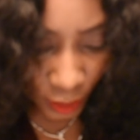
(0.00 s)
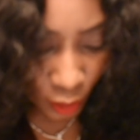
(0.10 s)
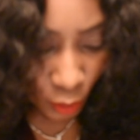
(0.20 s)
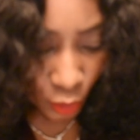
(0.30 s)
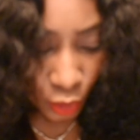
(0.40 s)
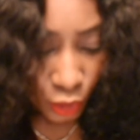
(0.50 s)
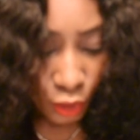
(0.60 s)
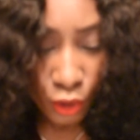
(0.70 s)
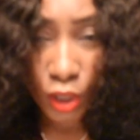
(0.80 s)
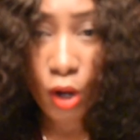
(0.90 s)
go to
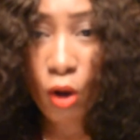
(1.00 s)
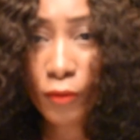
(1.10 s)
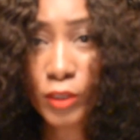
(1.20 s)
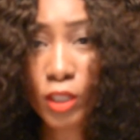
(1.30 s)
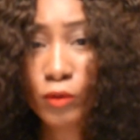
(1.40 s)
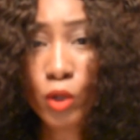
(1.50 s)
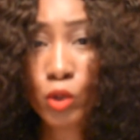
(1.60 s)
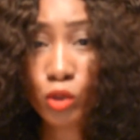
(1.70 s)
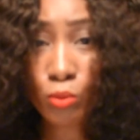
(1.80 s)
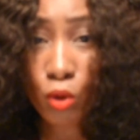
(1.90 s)
the local office of the
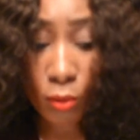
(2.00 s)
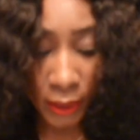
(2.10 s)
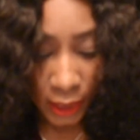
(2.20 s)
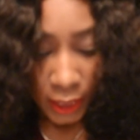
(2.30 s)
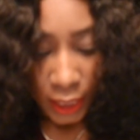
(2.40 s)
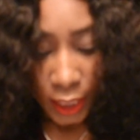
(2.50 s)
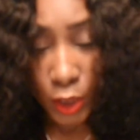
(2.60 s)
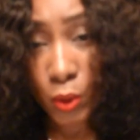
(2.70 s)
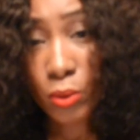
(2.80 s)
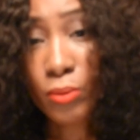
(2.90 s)
automobile,
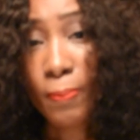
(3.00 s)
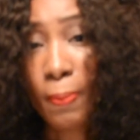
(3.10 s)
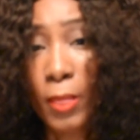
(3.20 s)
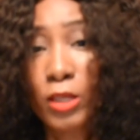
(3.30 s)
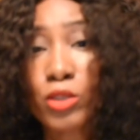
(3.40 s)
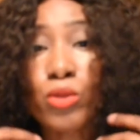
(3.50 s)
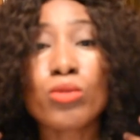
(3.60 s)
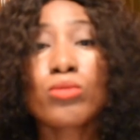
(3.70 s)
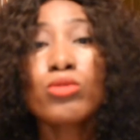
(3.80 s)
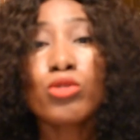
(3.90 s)

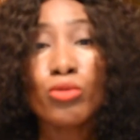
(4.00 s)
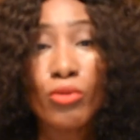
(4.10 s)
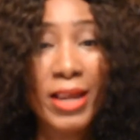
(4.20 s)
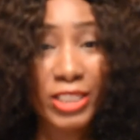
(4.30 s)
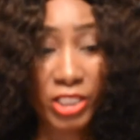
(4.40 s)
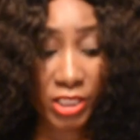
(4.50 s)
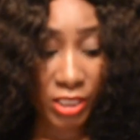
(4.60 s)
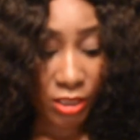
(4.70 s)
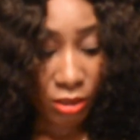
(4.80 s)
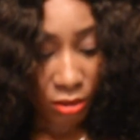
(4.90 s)
to
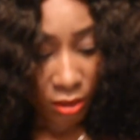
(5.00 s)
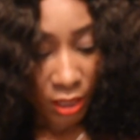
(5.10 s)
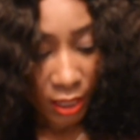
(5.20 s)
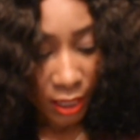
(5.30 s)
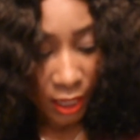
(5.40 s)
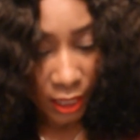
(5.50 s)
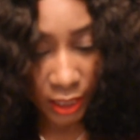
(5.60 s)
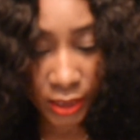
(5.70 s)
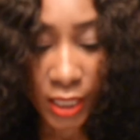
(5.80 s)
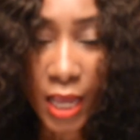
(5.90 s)
register
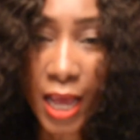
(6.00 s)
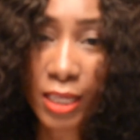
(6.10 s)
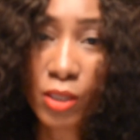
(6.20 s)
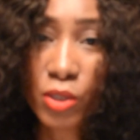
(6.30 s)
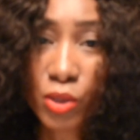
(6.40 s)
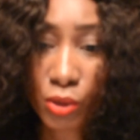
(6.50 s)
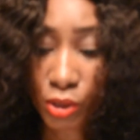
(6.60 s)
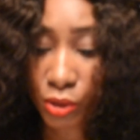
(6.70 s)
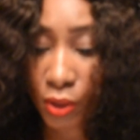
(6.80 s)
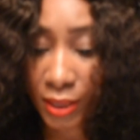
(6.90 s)
it. And also, you
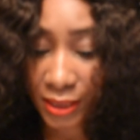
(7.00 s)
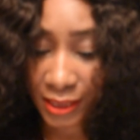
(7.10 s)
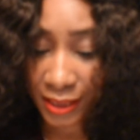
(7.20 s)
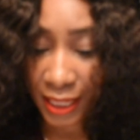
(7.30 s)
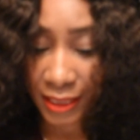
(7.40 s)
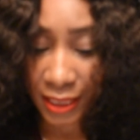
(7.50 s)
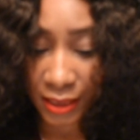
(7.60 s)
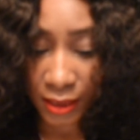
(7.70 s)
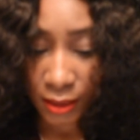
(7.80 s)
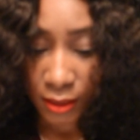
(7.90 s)
should understand
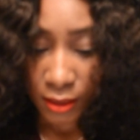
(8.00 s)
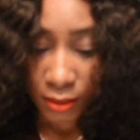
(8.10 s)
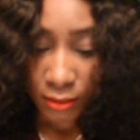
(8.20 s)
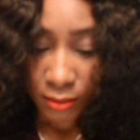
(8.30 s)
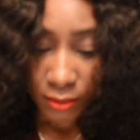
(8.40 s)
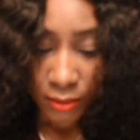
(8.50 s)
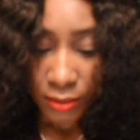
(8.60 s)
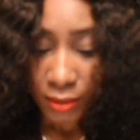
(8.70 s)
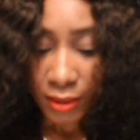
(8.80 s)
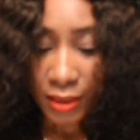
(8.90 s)
that
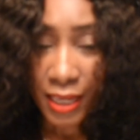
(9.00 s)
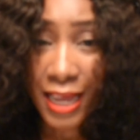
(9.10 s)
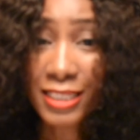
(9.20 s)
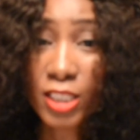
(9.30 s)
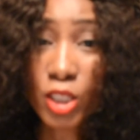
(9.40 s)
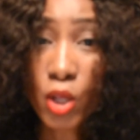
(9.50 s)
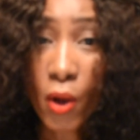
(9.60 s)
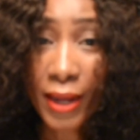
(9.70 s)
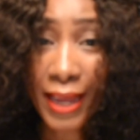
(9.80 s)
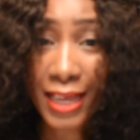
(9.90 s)
as
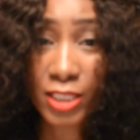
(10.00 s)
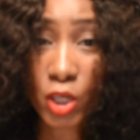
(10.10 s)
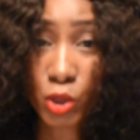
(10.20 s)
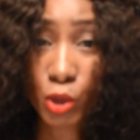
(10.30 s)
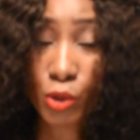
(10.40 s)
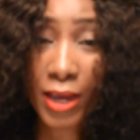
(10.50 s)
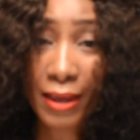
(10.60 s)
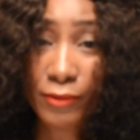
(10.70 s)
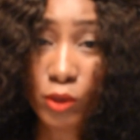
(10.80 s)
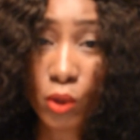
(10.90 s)
long as also you
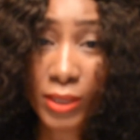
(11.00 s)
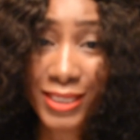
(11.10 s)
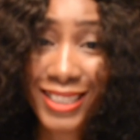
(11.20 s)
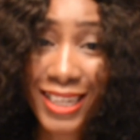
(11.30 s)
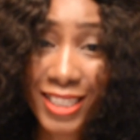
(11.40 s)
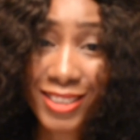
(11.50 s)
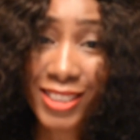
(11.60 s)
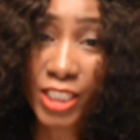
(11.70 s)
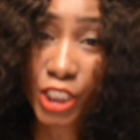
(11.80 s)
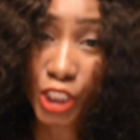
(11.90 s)
have your Italian
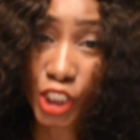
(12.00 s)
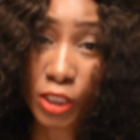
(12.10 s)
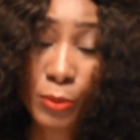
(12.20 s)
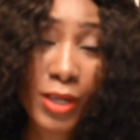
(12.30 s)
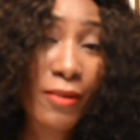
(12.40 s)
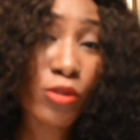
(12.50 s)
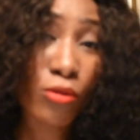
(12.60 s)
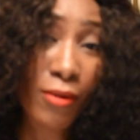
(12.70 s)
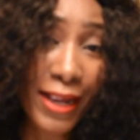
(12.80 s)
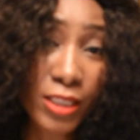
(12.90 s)
citizenship, you have
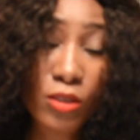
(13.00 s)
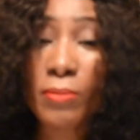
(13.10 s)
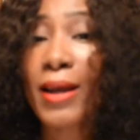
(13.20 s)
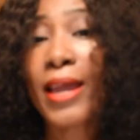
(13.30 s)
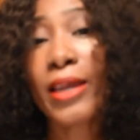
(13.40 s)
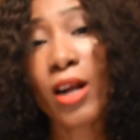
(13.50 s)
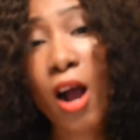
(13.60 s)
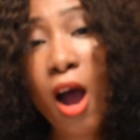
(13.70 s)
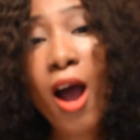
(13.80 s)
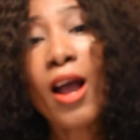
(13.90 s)
the right to buy a
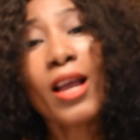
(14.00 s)
car